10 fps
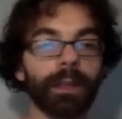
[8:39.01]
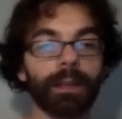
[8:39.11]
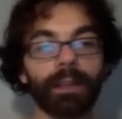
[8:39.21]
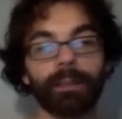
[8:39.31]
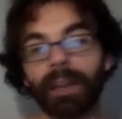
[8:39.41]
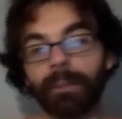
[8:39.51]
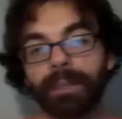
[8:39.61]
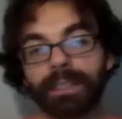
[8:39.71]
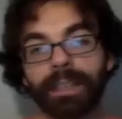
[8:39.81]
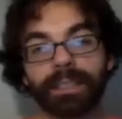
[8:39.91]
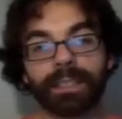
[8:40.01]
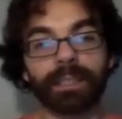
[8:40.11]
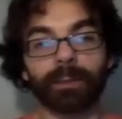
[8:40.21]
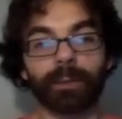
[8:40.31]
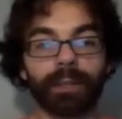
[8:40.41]
And I'm going to say it's
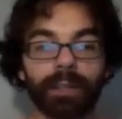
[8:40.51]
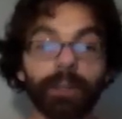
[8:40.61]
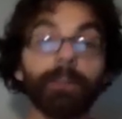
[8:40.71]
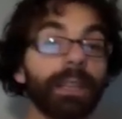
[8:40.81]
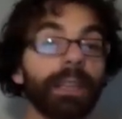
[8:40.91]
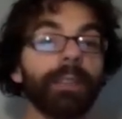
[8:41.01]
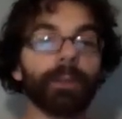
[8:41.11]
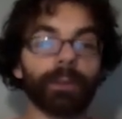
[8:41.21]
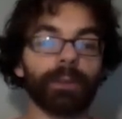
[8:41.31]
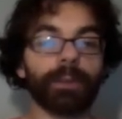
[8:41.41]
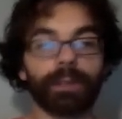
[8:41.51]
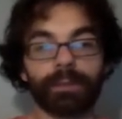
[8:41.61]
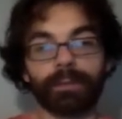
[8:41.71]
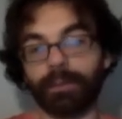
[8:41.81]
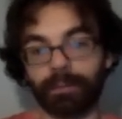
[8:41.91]
this one. It could be either, though, because,
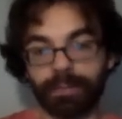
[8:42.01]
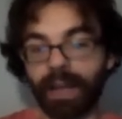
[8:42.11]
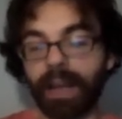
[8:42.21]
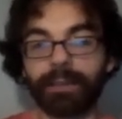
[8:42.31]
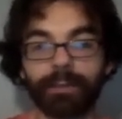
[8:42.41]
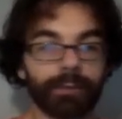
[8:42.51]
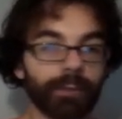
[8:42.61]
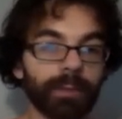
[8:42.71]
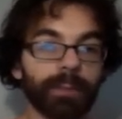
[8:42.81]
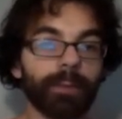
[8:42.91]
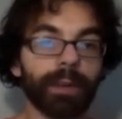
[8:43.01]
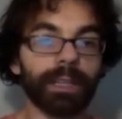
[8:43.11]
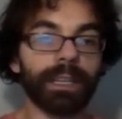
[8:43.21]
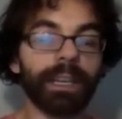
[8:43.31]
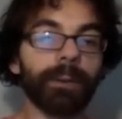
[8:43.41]
ties could be broken
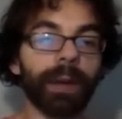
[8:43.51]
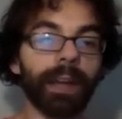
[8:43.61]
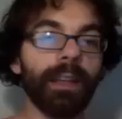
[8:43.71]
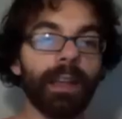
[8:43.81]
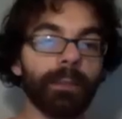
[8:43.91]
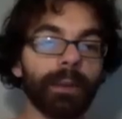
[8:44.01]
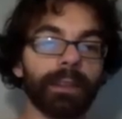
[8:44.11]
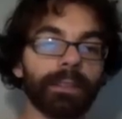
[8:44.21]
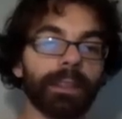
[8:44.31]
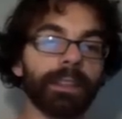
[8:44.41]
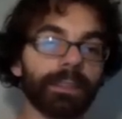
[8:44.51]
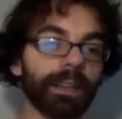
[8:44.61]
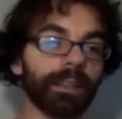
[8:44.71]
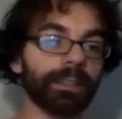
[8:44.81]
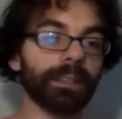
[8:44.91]
in any way. But let's say this guy
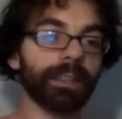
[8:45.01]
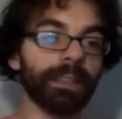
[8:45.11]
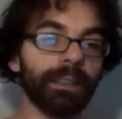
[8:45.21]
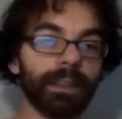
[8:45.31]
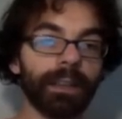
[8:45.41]
gets deleted.